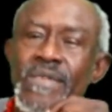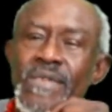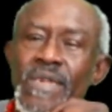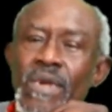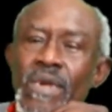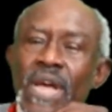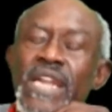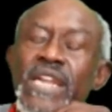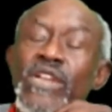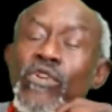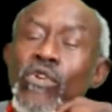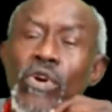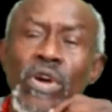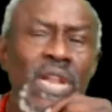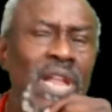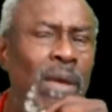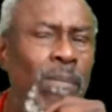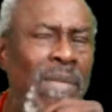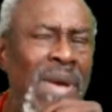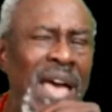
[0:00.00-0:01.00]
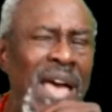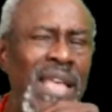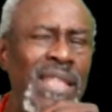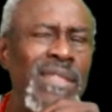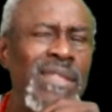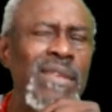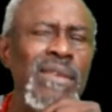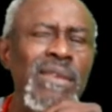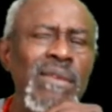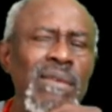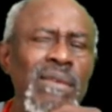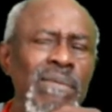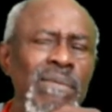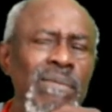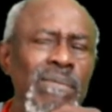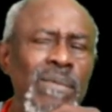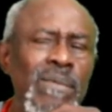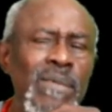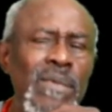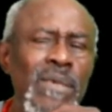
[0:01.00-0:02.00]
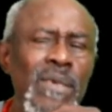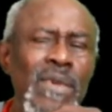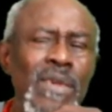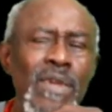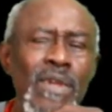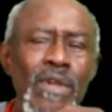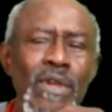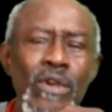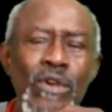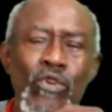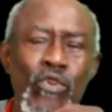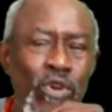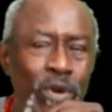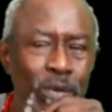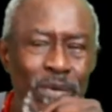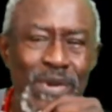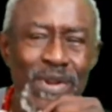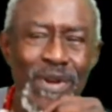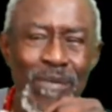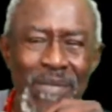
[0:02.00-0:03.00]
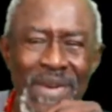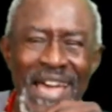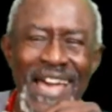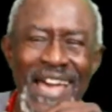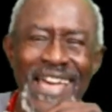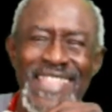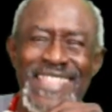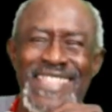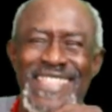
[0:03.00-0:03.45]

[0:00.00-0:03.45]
How do you call that math? Criminal math.